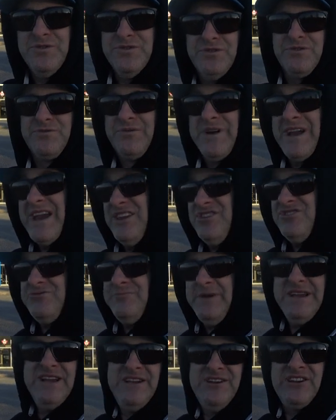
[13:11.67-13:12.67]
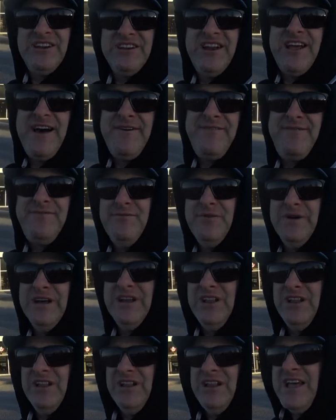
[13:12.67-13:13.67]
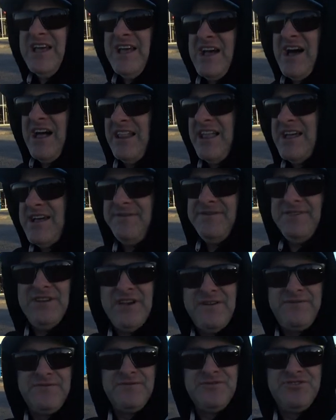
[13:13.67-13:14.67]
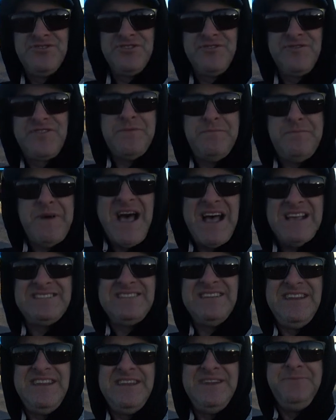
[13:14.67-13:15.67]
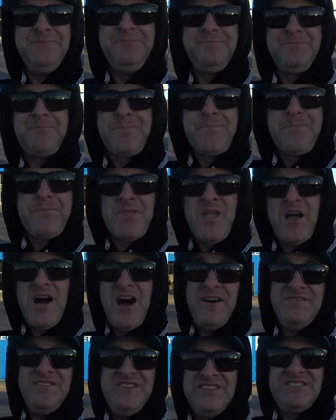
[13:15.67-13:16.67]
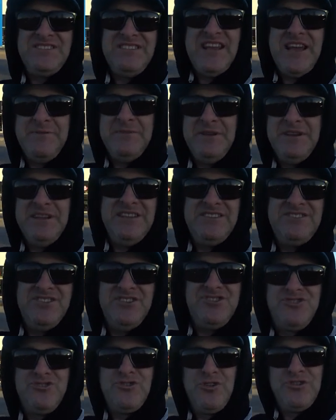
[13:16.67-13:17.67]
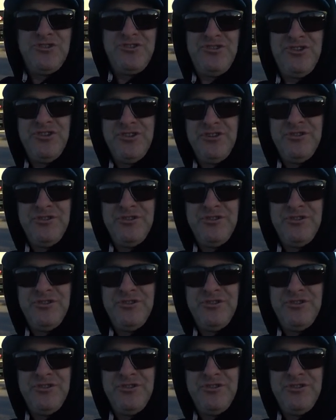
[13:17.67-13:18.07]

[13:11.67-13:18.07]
Will the range be good enough? Will I'll have enough reserve capacity? Obviously, I mean, it's a short